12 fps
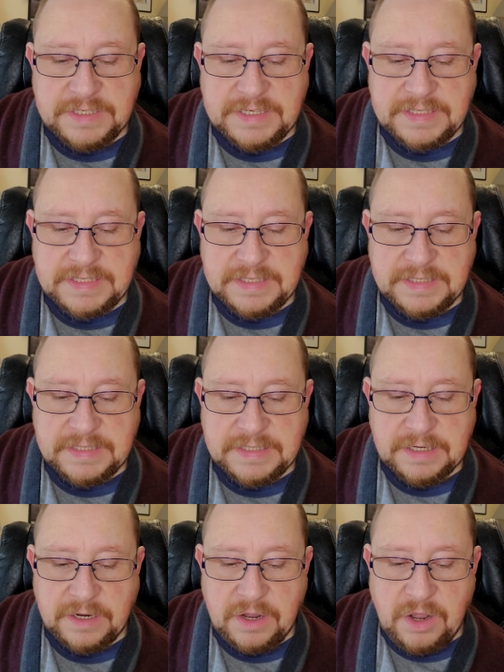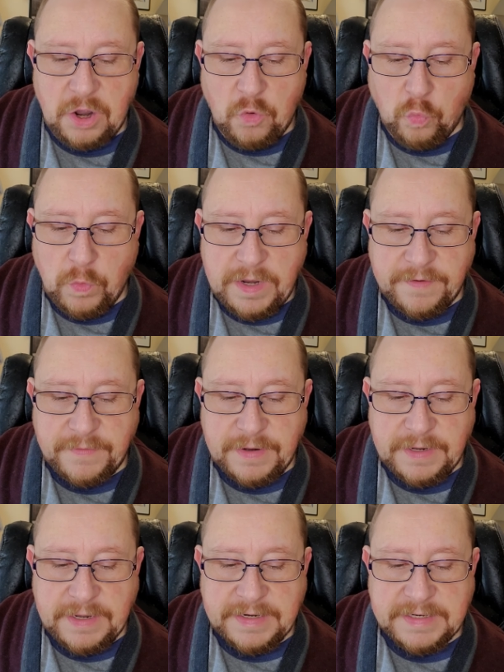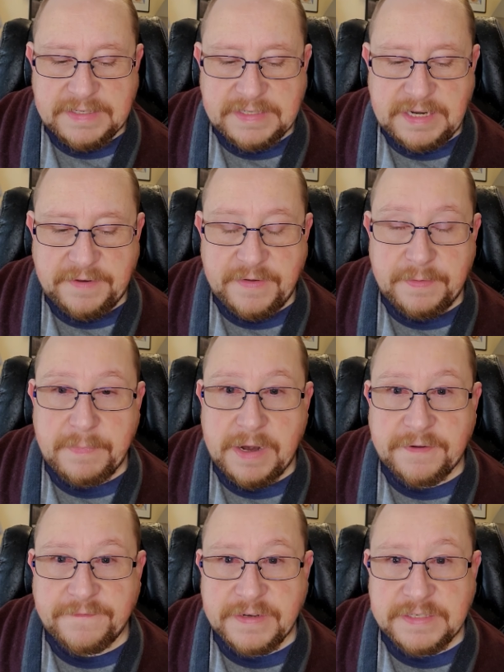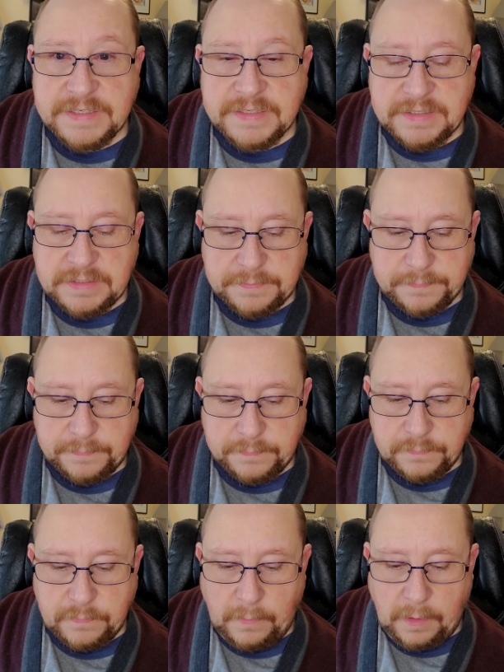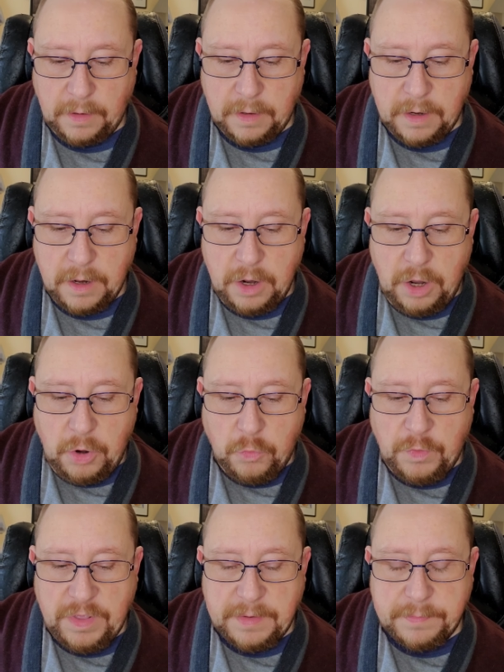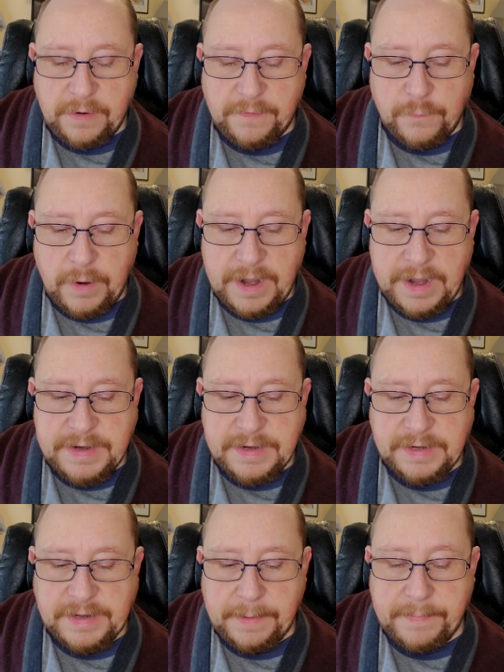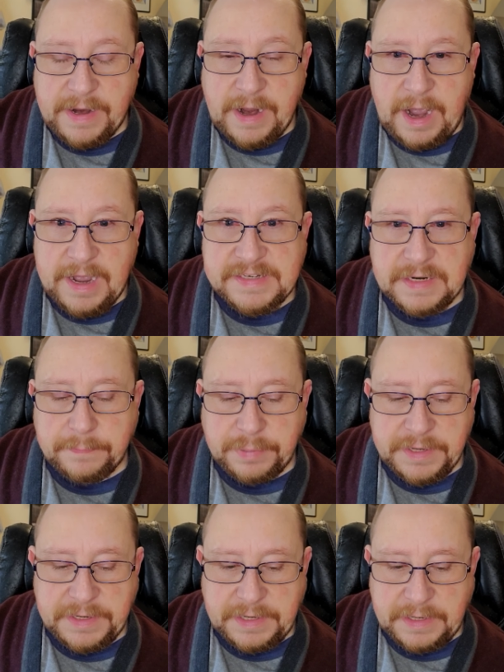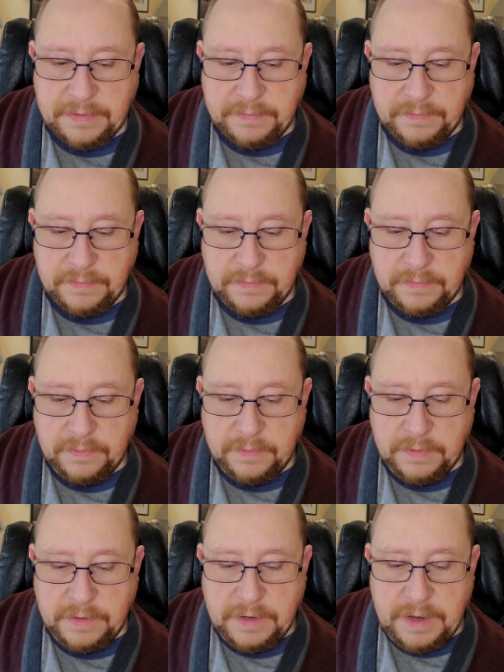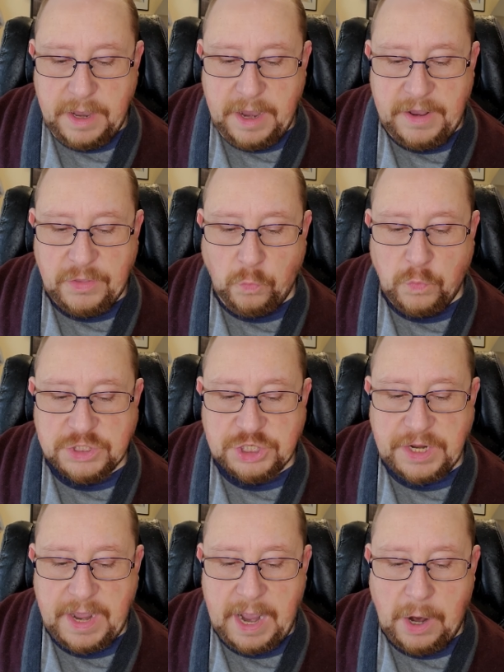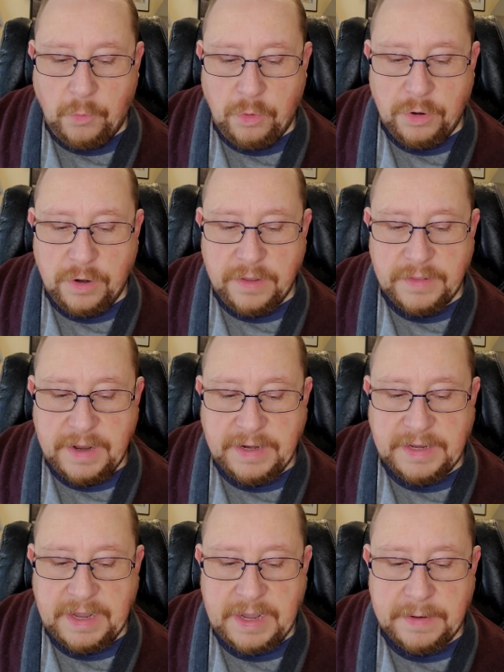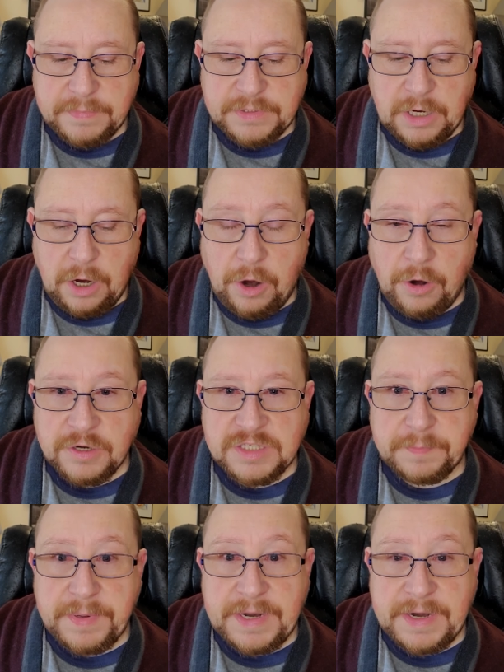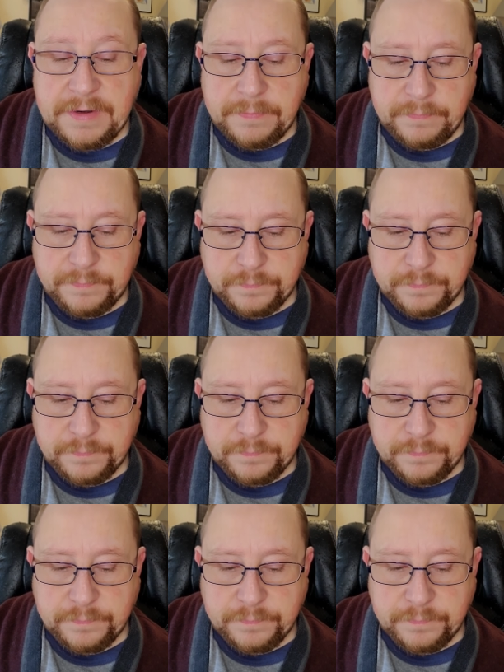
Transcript: senses, weaving and deceiving my defenses. Rhythm of rain kept my eyes unblinking, and the witching hour that kept hearts beating.